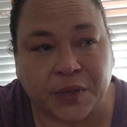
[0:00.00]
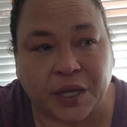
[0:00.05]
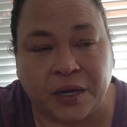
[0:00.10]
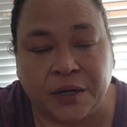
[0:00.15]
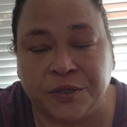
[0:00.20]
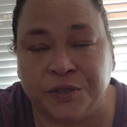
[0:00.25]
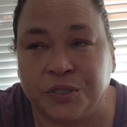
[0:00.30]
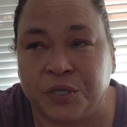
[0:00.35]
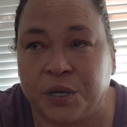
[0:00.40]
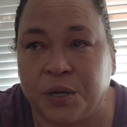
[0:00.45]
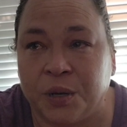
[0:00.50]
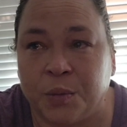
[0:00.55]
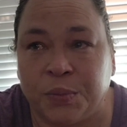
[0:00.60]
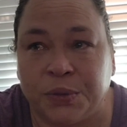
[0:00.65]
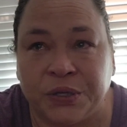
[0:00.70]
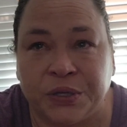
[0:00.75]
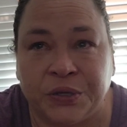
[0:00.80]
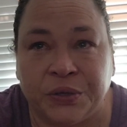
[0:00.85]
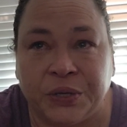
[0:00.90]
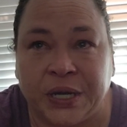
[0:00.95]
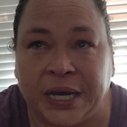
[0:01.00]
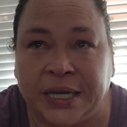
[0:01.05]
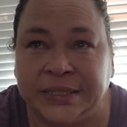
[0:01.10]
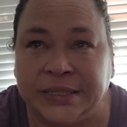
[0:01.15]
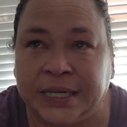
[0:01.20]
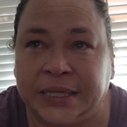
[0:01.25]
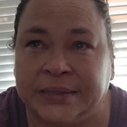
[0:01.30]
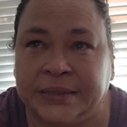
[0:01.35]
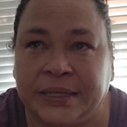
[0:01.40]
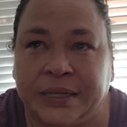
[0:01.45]
There's a couple of you guys
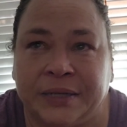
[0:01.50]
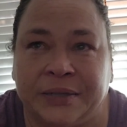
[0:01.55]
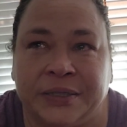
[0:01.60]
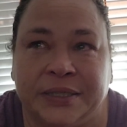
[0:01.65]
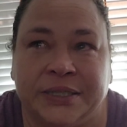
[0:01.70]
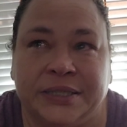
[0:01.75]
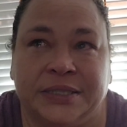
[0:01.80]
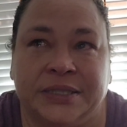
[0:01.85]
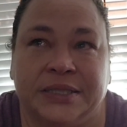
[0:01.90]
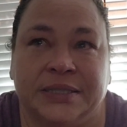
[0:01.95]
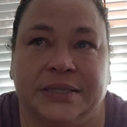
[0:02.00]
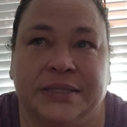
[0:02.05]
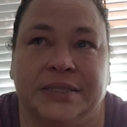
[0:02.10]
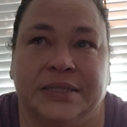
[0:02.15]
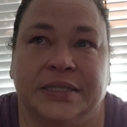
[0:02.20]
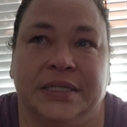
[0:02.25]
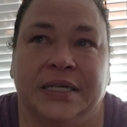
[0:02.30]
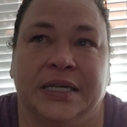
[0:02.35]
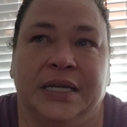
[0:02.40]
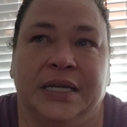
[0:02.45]
out there that just,